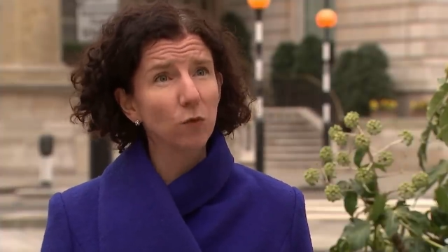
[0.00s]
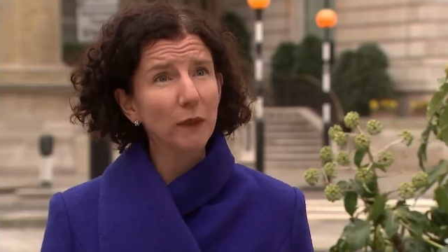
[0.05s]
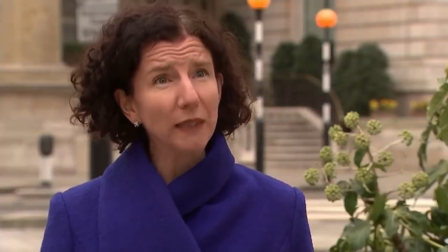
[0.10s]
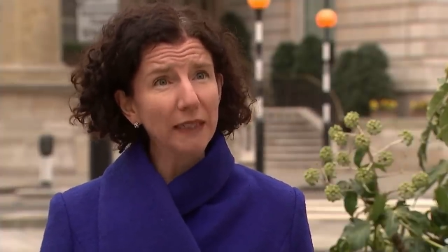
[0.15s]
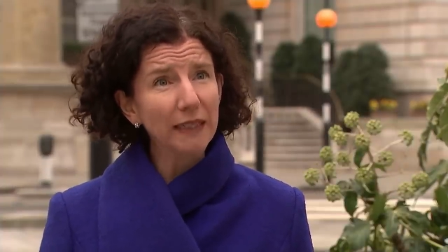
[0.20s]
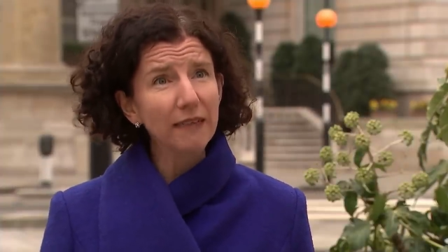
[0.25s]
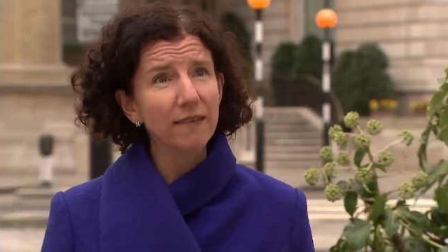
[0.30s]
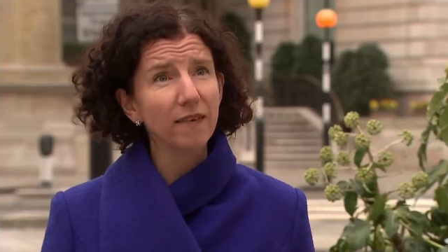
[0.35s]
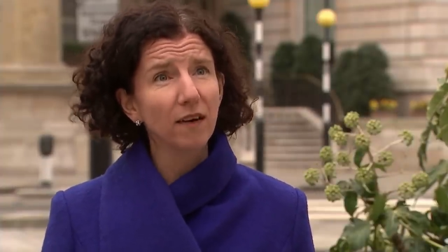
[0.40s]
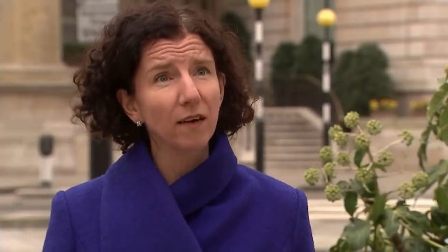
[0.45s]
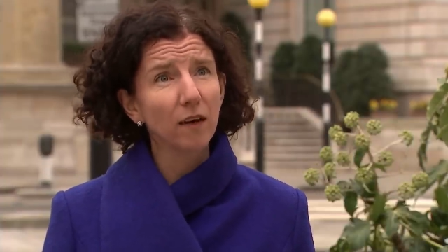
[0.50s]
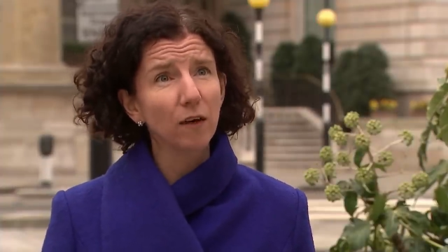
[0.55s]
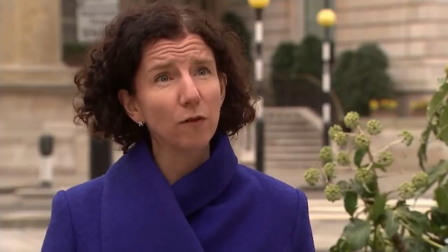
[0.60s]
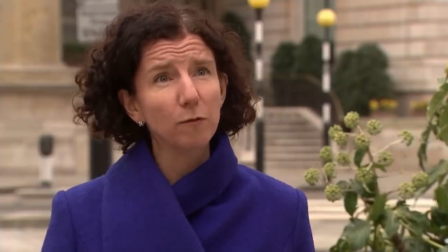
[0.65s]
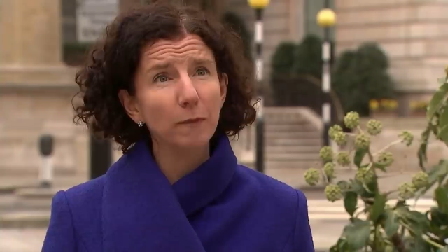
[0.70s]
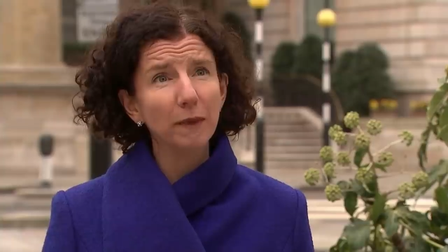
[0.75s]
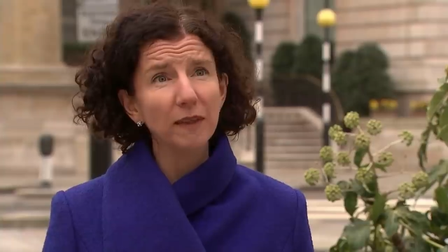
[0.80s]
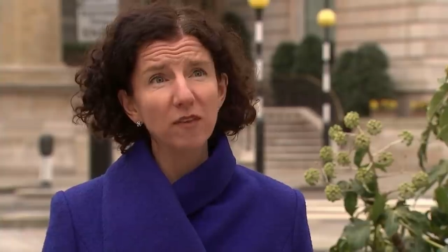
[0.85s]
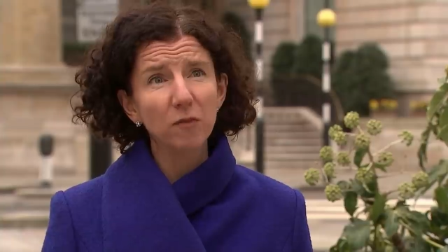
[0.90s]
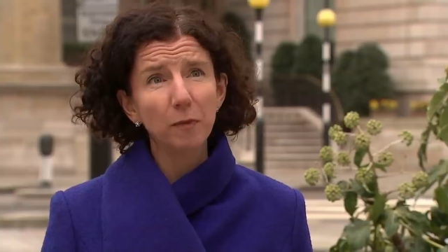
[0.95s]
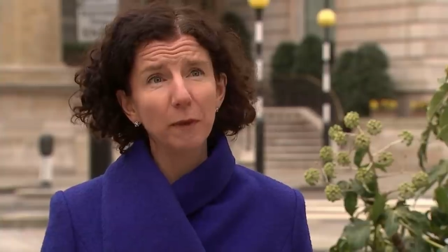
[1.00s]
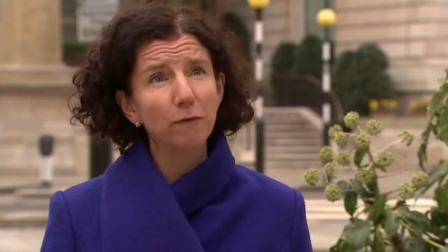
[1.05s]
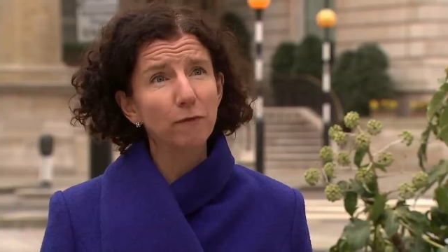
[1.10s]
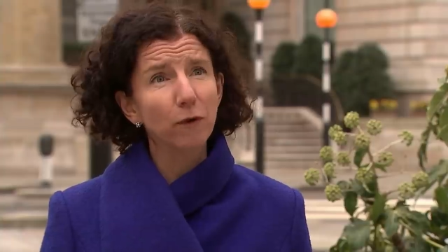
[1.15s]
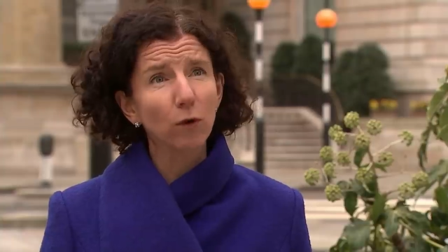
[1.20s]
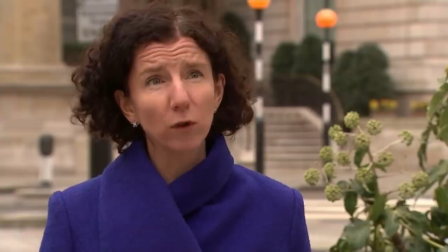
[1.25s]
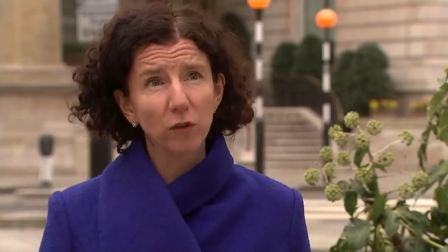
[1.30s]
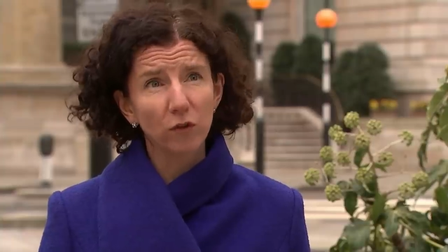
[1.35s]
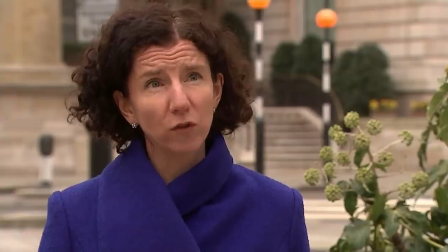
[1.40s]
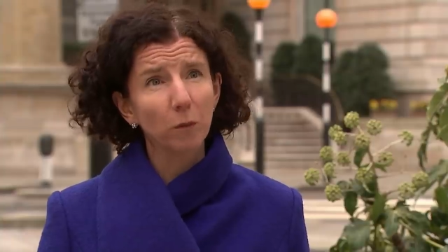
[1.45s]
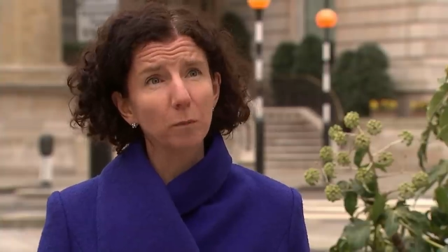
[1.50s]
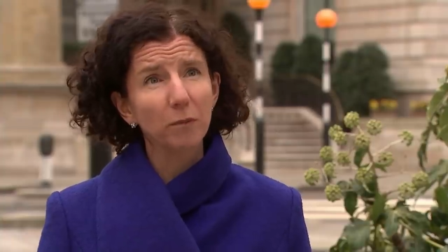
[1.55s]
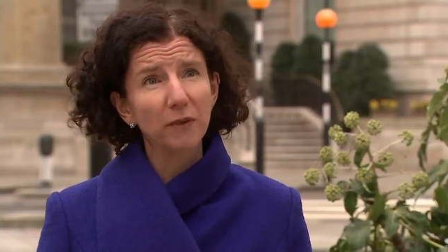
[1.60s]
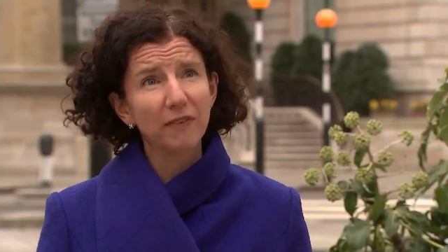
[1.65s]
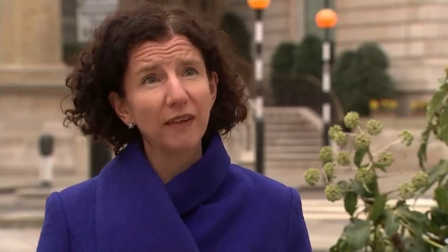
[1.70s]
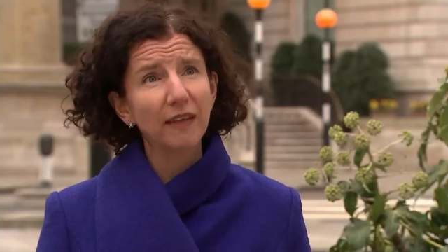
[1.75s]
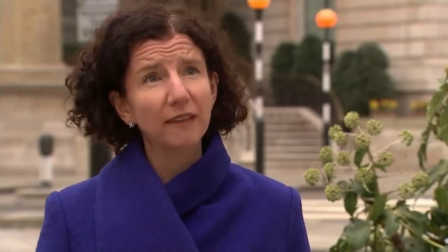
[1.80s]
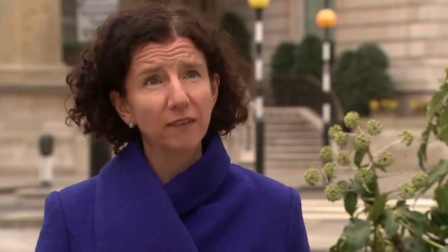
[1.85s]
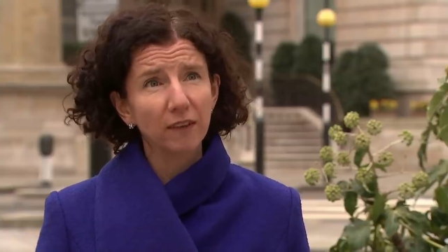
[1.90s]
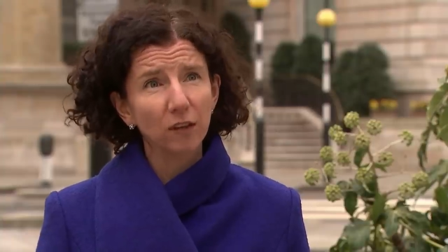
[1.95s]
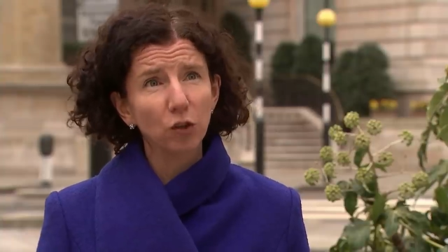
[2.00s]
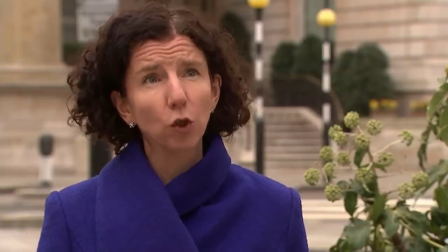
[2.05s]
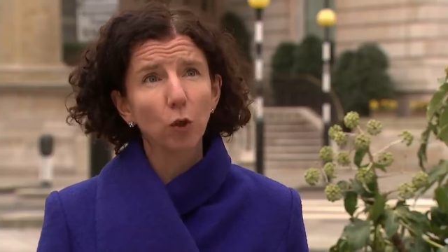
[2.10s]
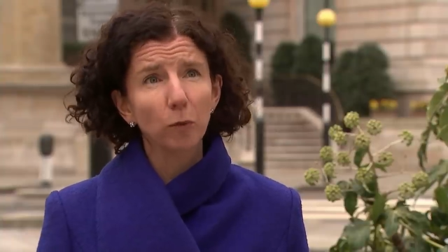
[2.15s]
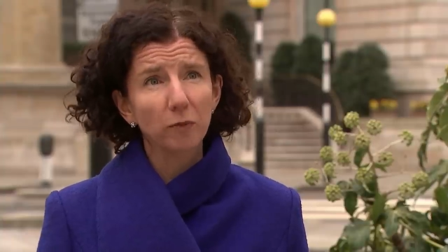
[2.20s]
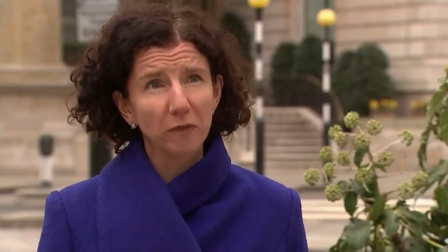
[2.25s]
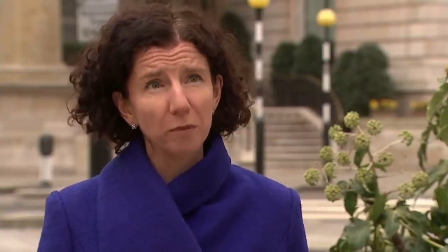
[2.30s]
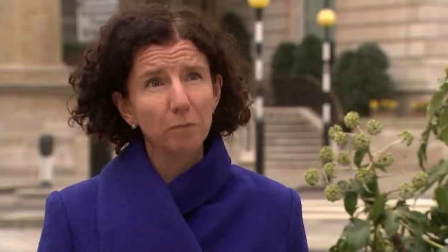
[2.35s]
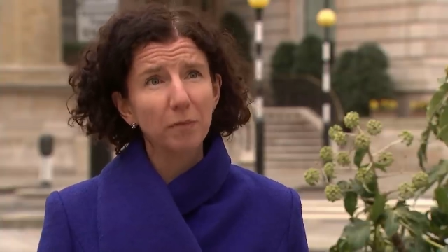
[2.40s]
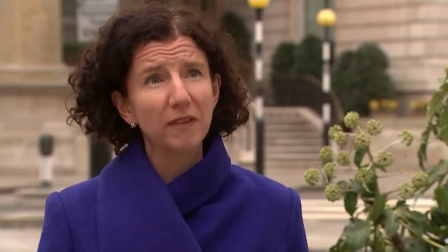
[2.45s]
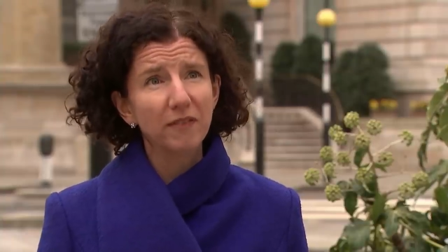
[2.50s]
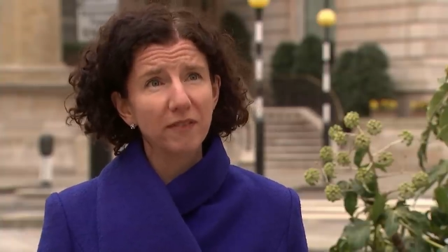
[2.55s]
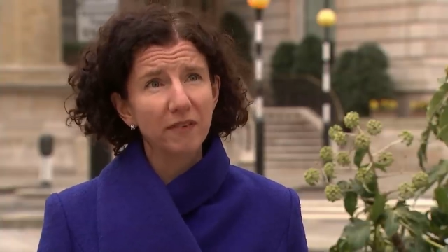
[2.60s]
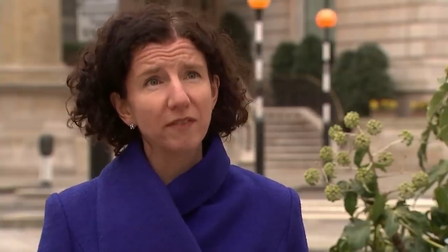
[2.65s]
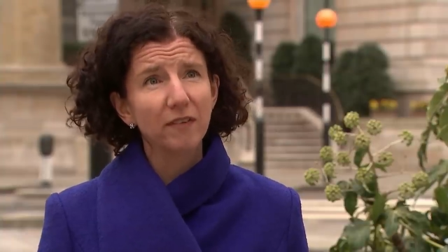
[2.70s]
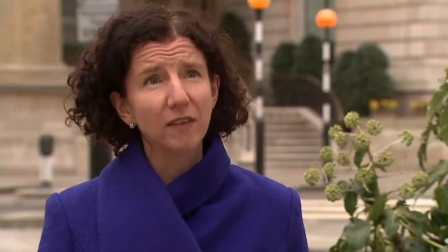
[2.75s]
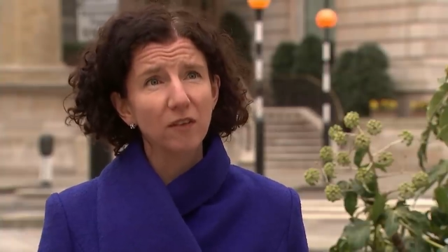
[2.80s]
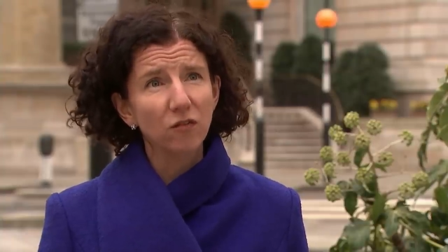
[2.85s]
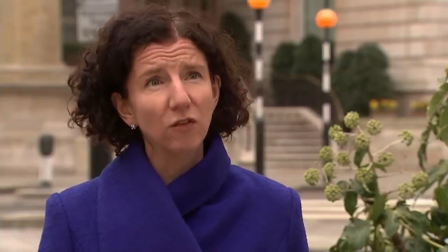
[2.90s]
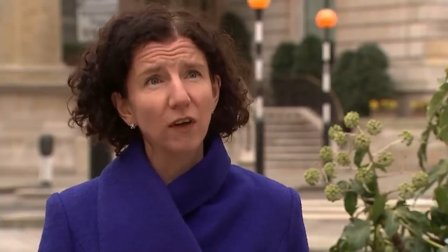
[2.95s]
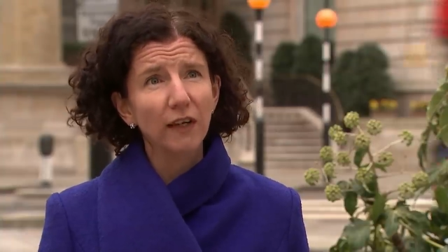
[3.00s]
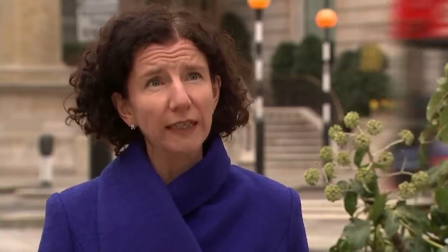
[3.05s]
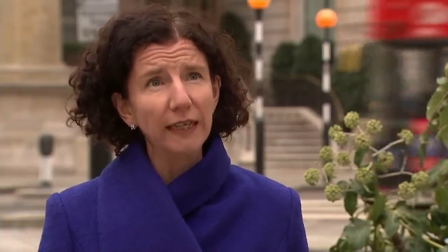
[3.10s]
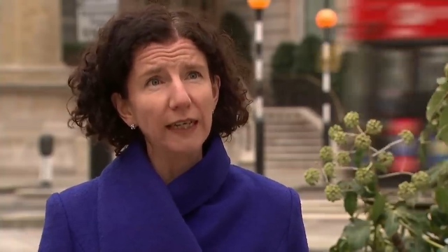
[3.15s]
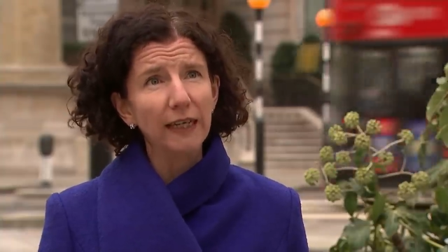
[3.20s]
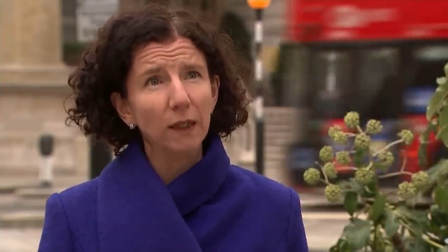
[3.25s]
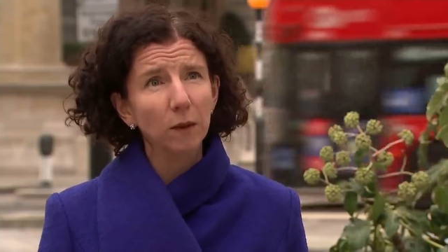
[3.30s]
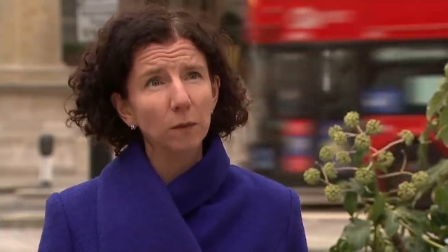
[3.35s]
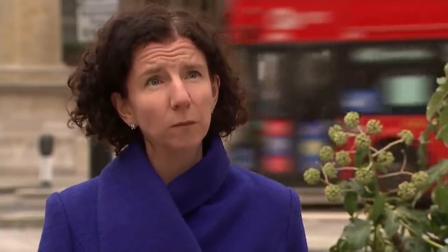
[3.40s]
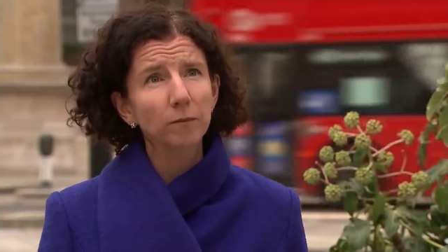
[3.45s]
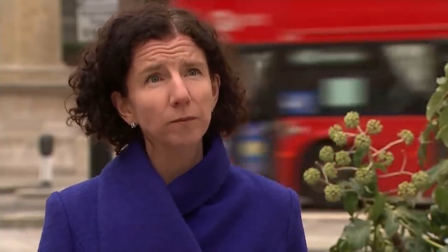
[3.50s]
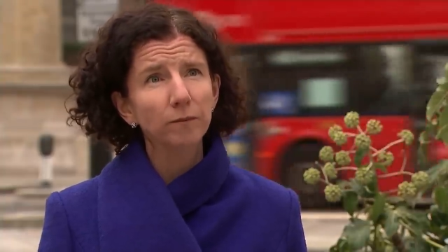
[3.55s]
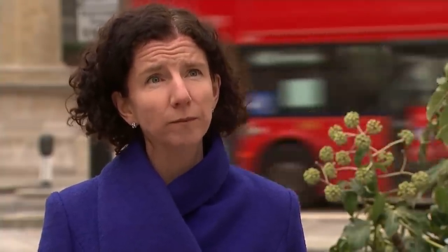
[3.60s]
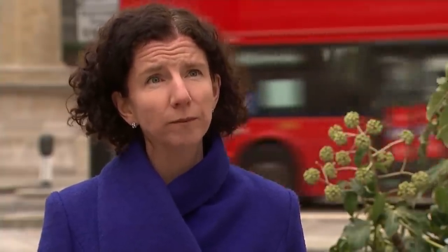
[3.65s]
We need our government to be focused on protecting jobs and businesses right now.